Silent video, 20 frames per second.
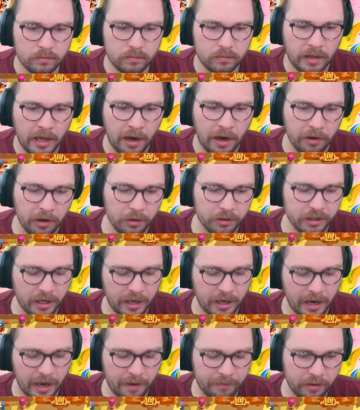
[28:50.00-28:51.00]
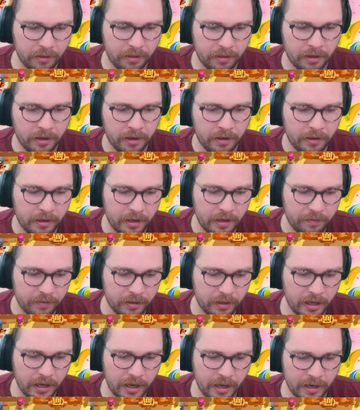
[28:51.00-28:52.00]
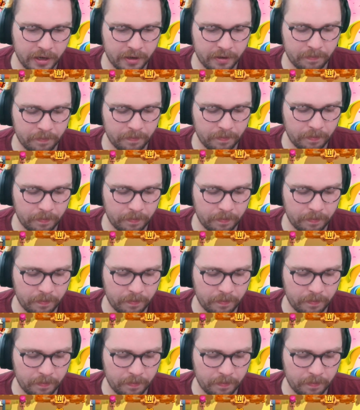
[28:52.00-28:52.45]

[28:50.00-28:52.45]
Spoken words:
Arrows and hit everything, even the cannon.